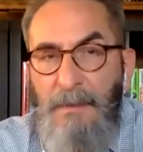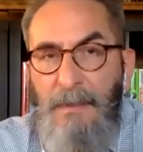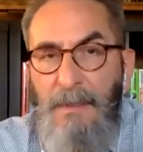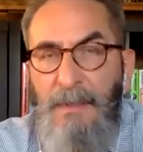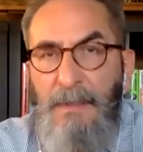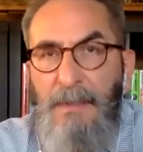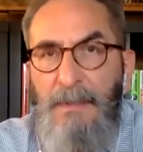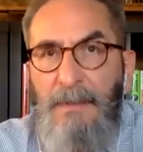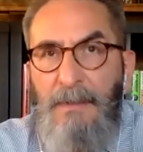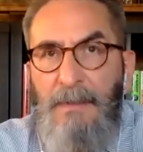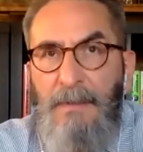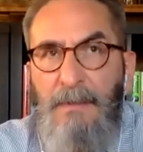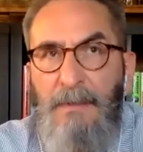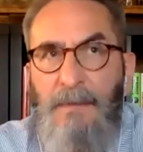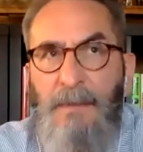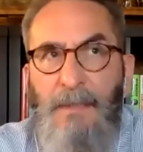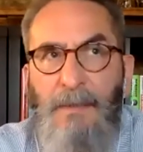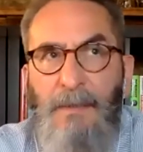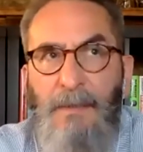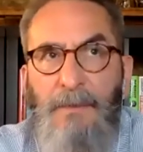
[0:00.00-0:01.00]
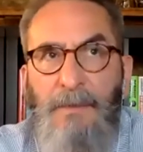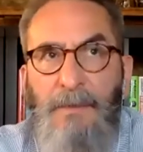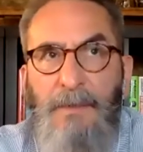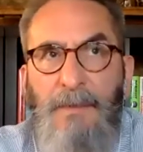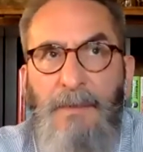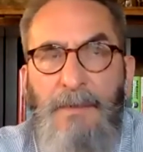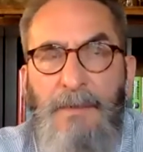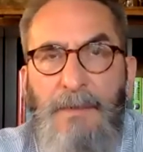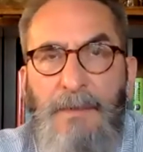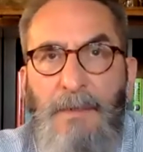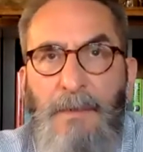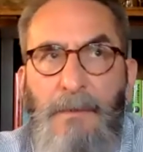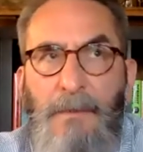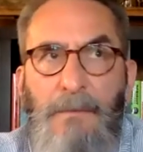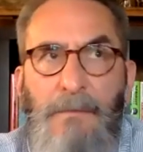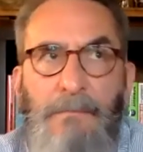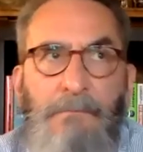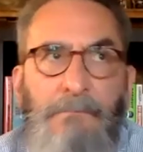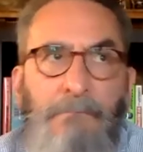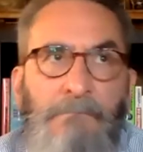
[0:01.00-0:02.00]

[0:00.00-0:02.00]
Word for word: and I learned it. So